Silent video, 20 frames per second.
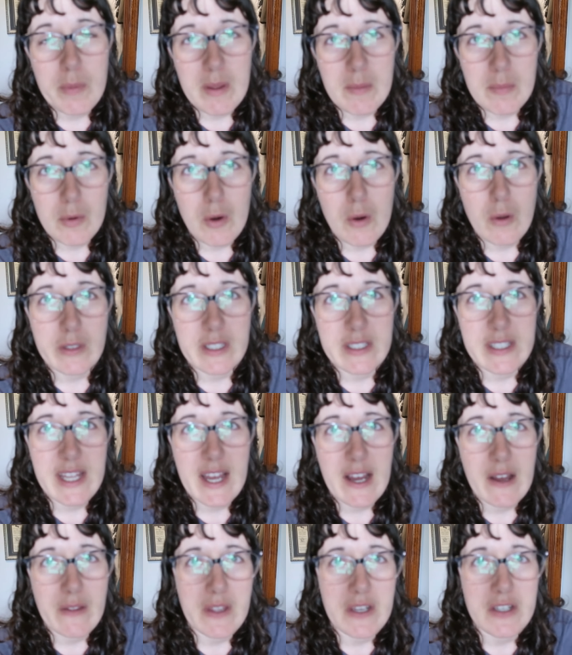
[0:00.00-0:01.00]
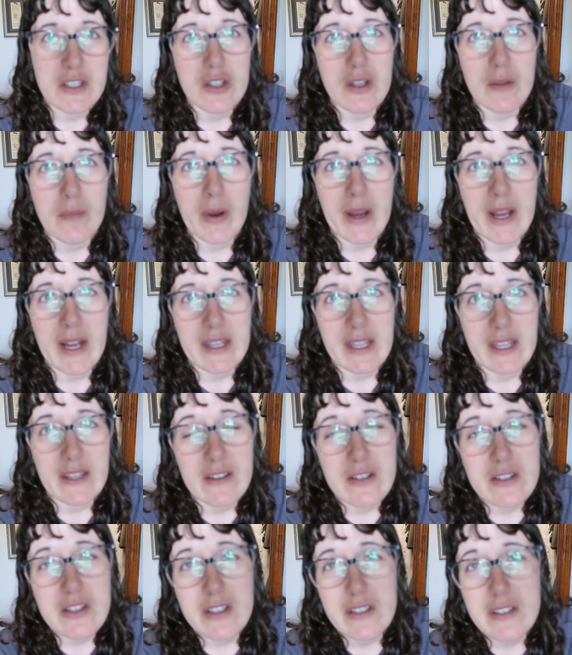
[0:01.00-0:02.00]
People hold it down, they do the branding.
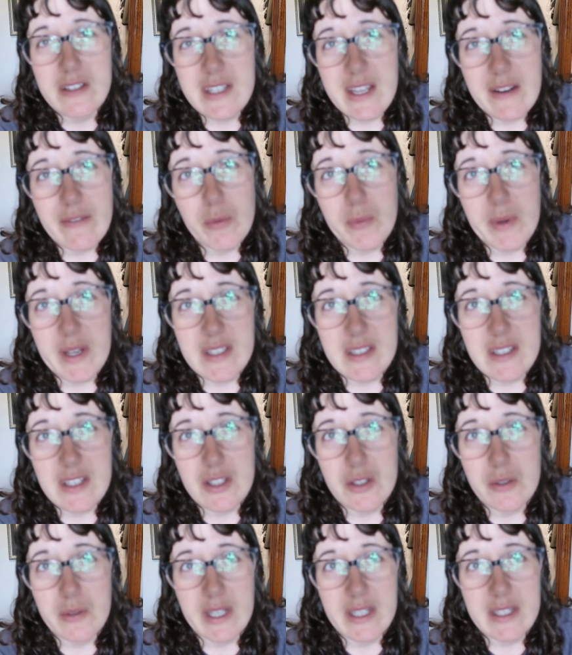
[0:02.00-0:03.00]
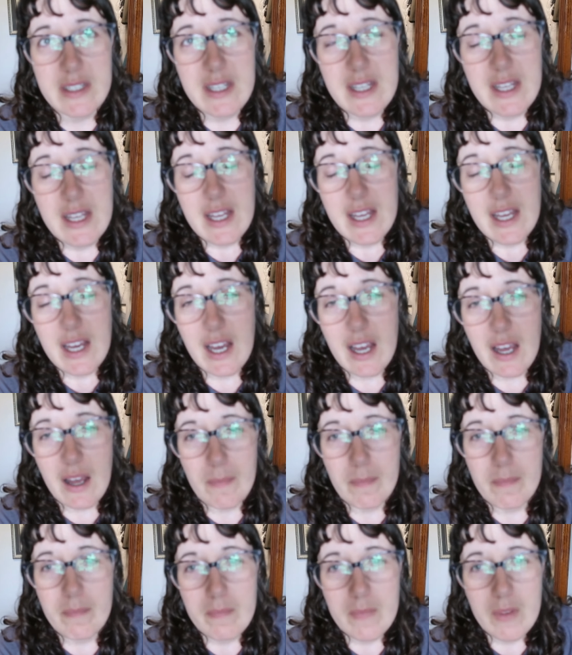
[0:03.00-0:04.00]
There's a, several ways to do it.
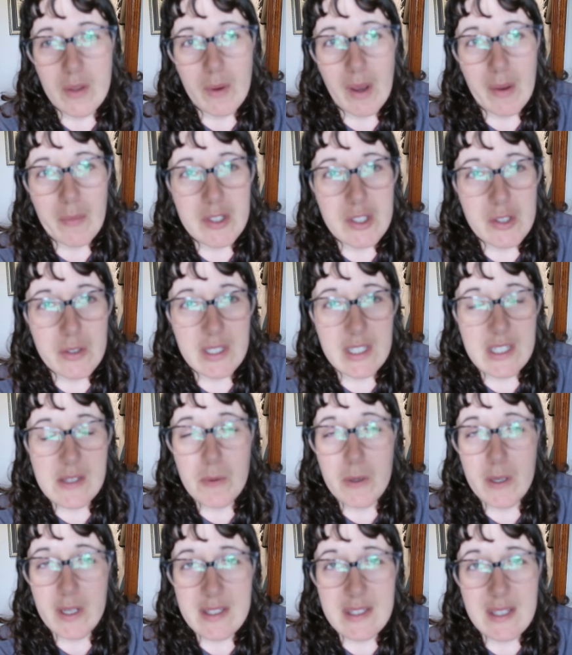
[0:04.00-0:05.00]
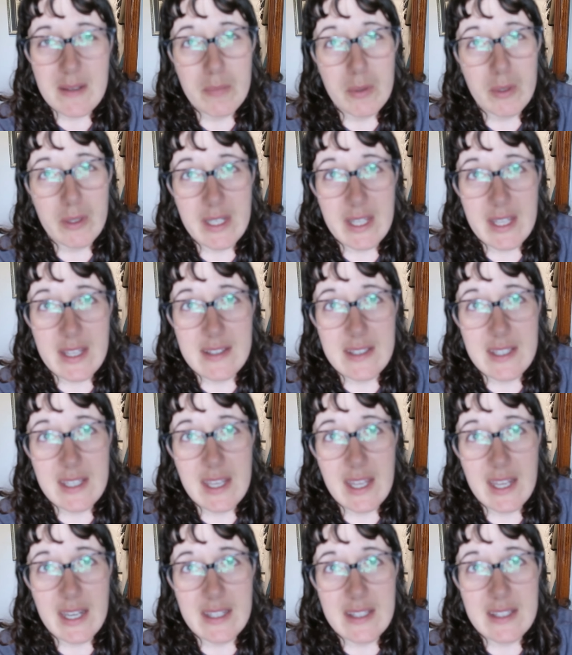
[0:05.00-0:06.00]
Um, the way we do it is pretty simple and
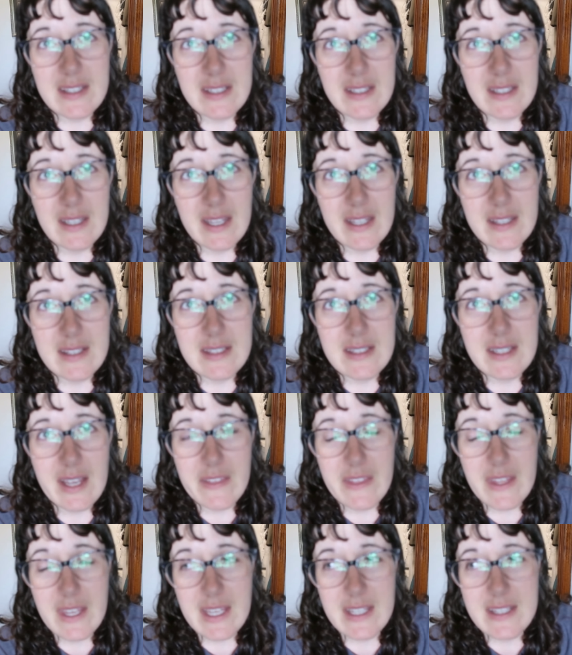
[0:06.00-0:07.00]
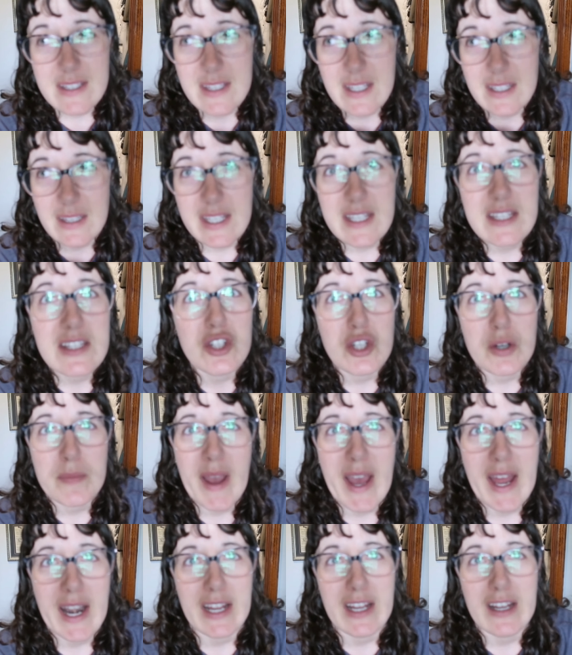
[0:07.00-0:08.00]
easy and it's, it's I think it's the least
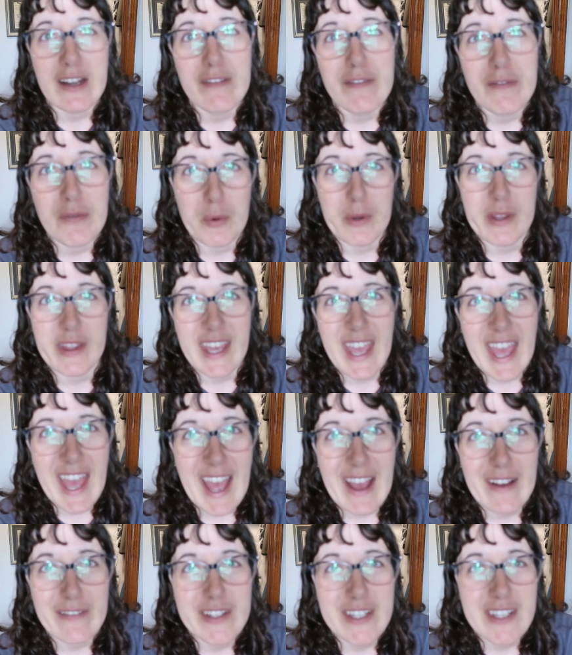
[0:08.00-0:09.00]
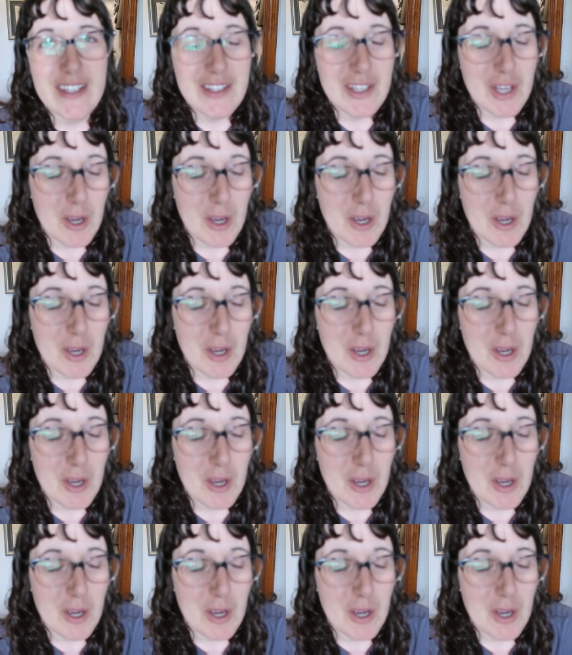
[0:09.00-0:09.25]
traumatic for the cats.